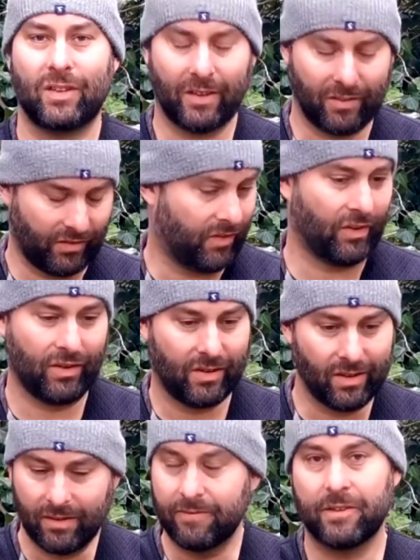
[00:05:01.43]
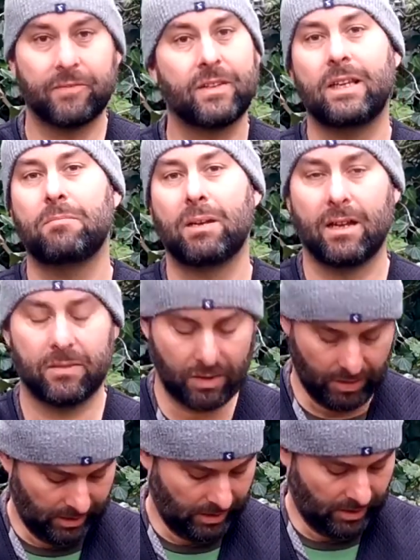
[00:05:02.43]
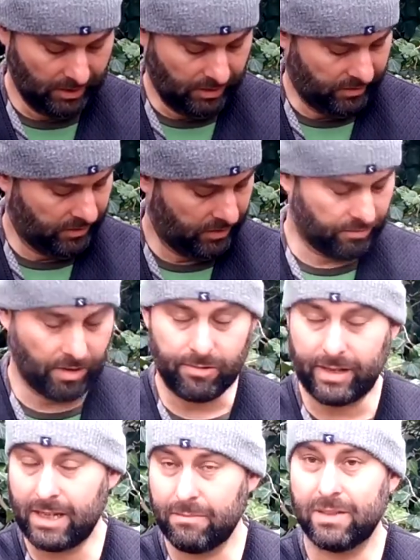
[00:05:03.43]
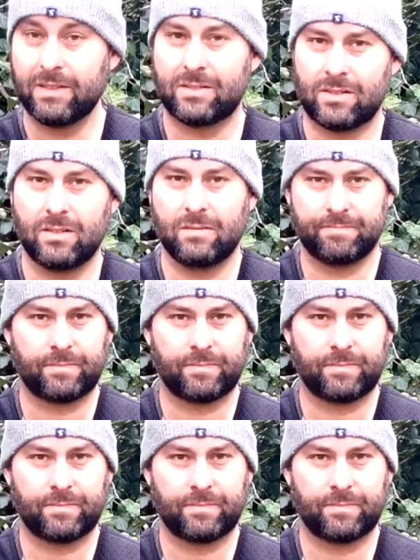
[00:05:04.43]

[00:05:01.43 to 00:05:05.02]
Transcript: down to £15. The Roeam is